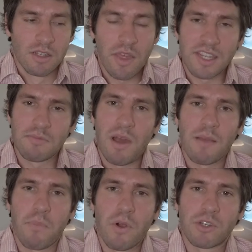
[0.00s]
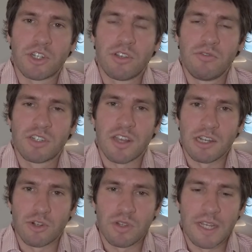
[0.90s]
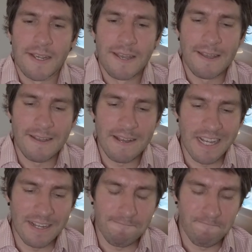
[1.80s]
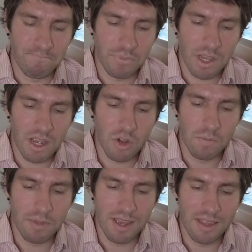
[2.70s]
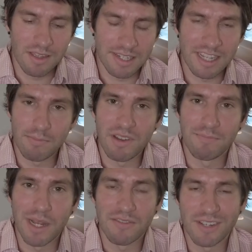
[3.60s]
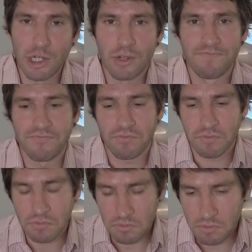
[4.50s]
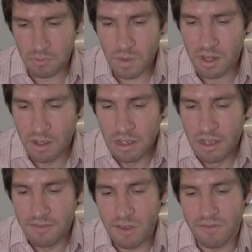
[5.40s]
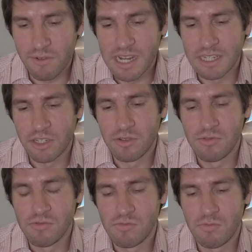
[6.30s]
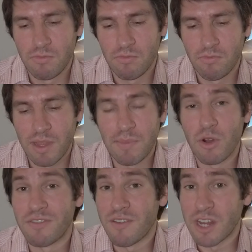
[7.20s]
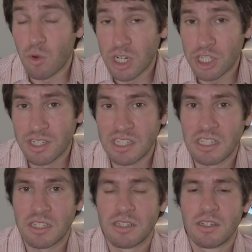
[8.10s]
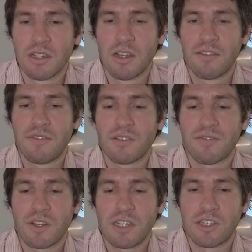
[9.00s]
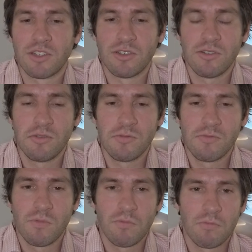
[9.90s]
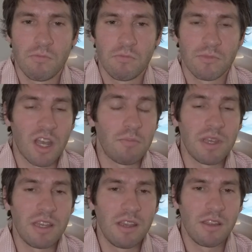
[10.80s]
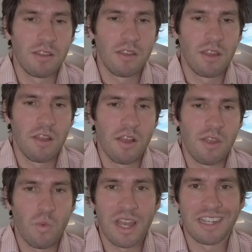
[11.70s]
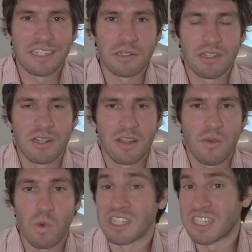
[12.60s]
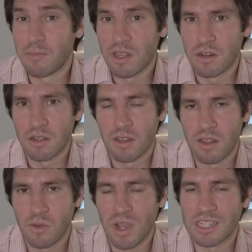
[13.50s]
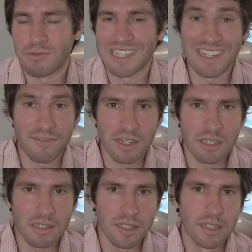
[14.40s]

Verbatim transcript: So this is my approach to scheduling. I hope this has been beneficial. Feel free to let me know if you have any questions. Feel free to tell me the ways we're similar, the ways we're different.